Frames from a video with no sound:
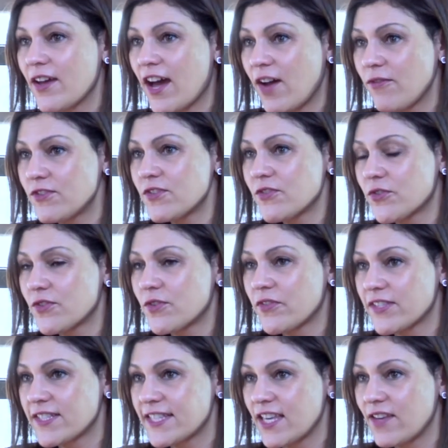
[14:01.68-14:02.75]
after
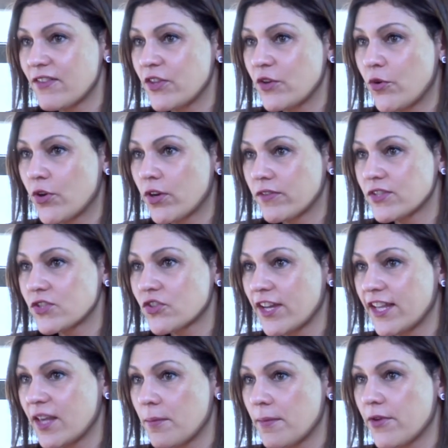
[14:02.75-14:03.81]
receiving the Order of
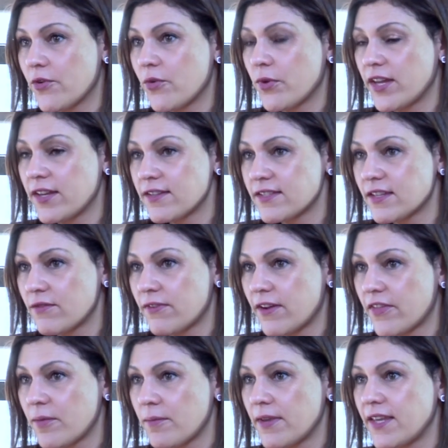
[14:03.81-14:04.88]
Australia Medal, we understand
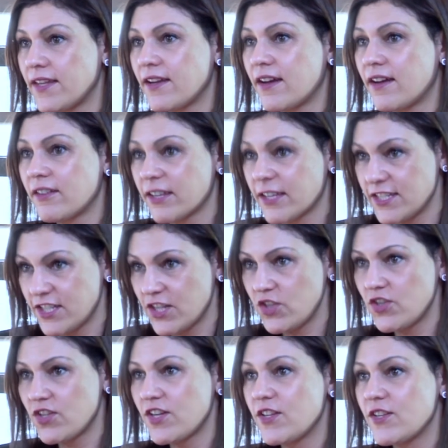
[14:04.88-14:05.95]
Father Mina
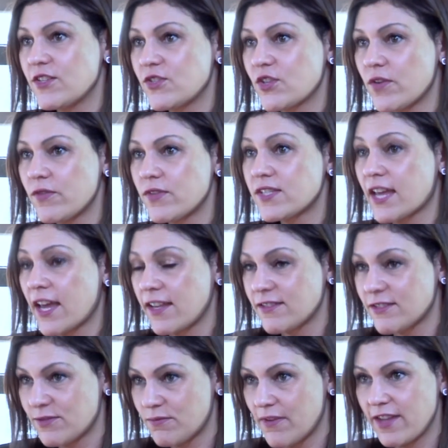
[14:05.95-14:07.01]
continued in his service
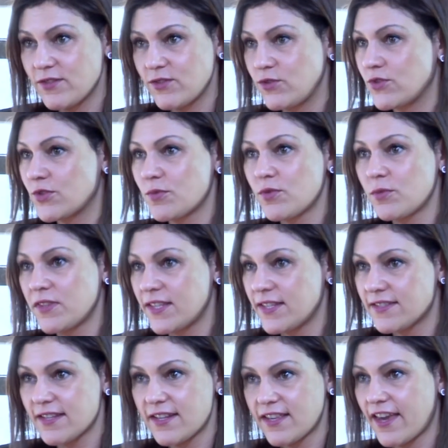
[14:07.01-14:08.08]
as usual with his
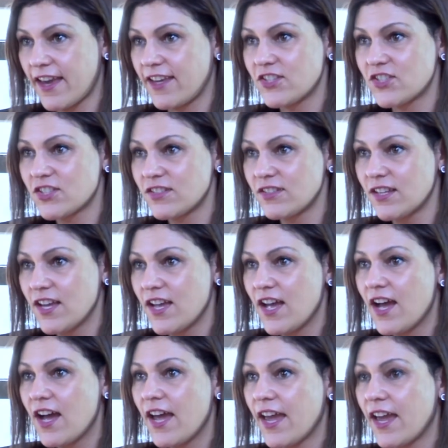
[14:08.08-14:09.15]
dedication,
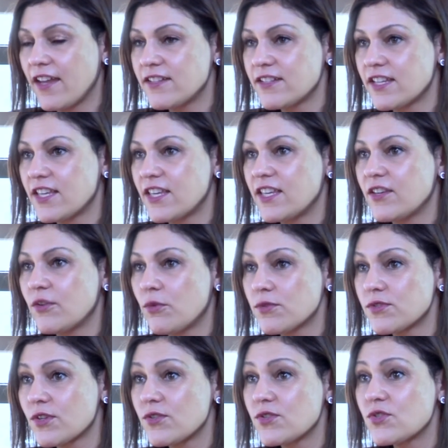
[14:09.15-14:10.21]
and he
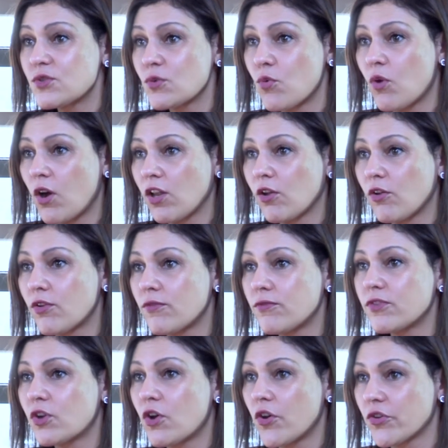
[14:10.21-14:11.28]
also saw a lot of
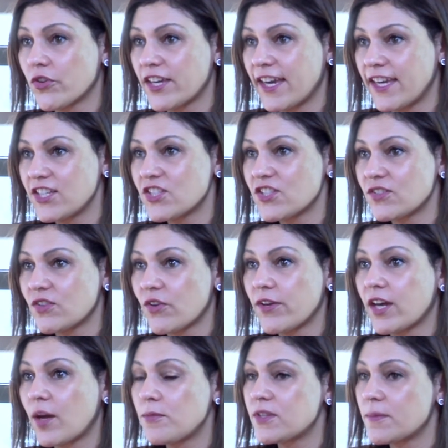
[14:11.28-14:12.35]
the congregation
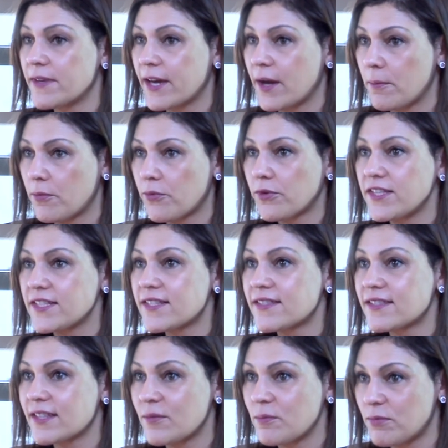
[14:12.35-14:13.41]
growing up to become
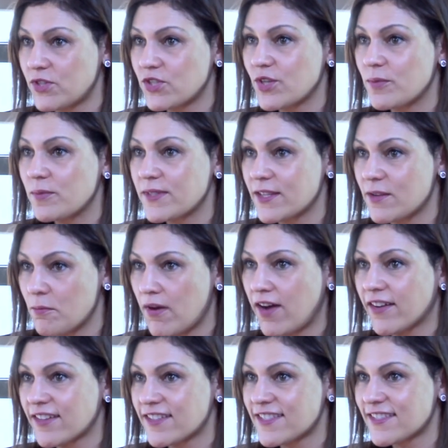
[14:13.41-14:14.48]
priests and bishops and
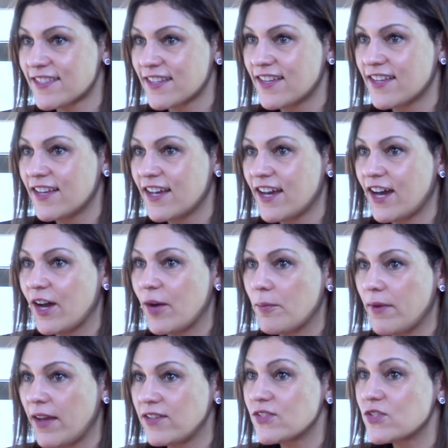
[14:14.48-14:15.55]
monks,
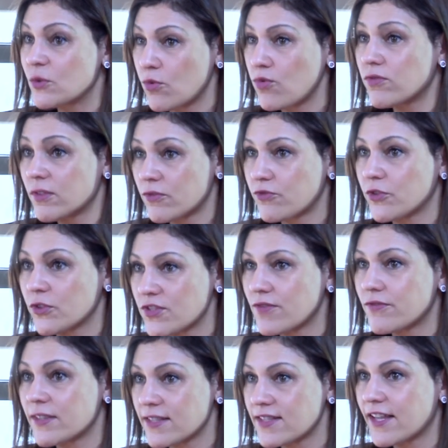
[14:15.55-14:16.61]
and saw the fruits
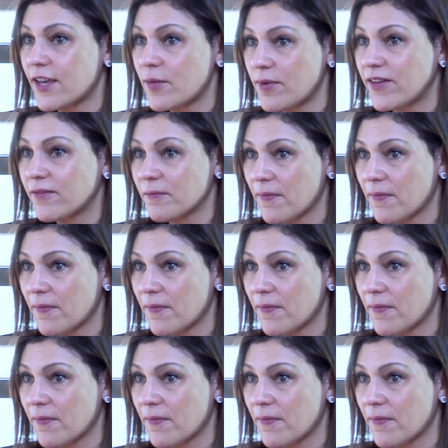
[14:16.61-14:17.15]
of his labour.